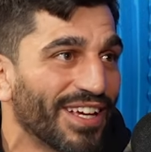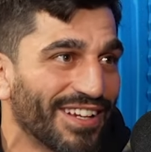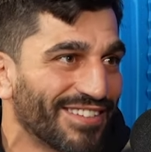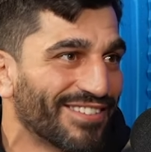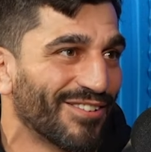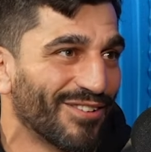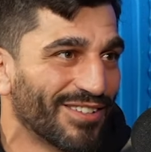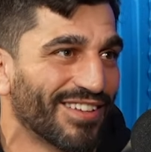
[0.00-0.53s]
And
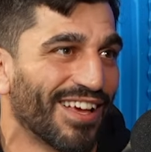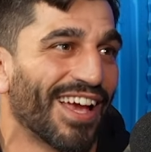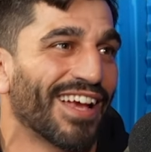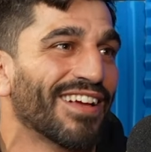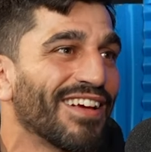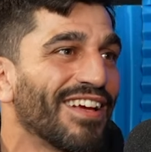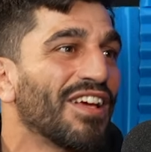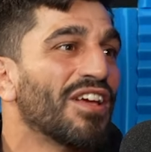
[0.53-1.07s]
so it's
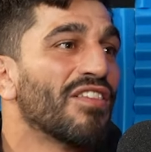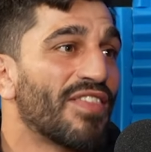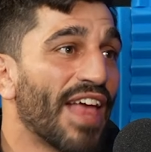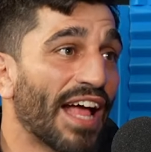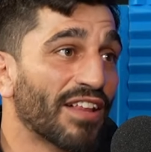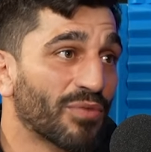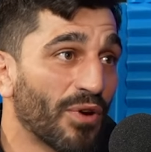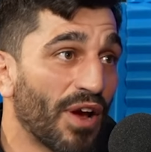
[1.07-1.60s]
like
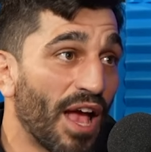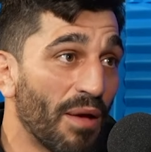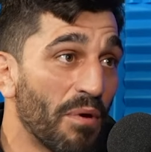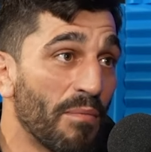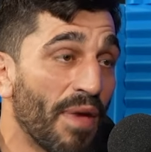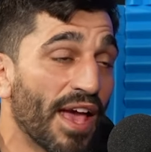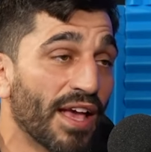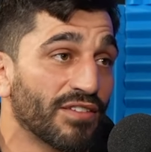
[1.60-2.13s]
that's where
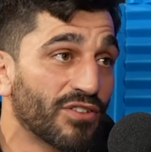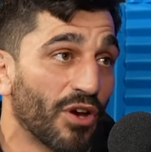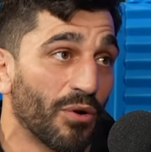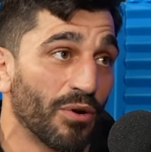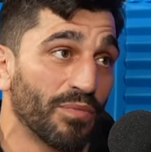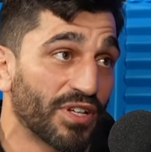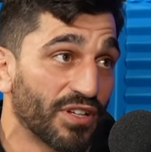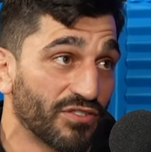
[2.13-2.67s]
MMA is
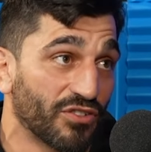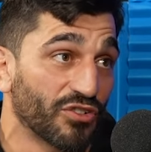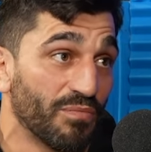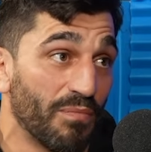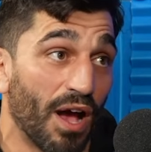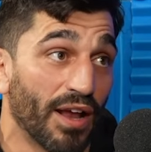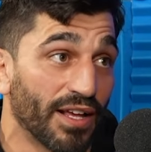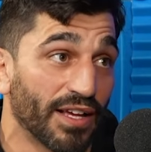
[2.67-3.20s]
going because there's
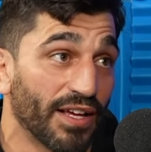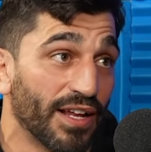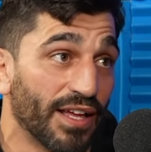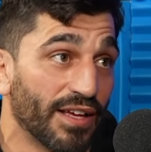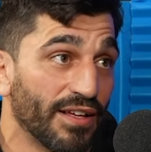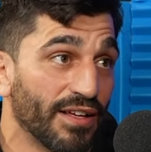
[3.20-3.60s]
money in it.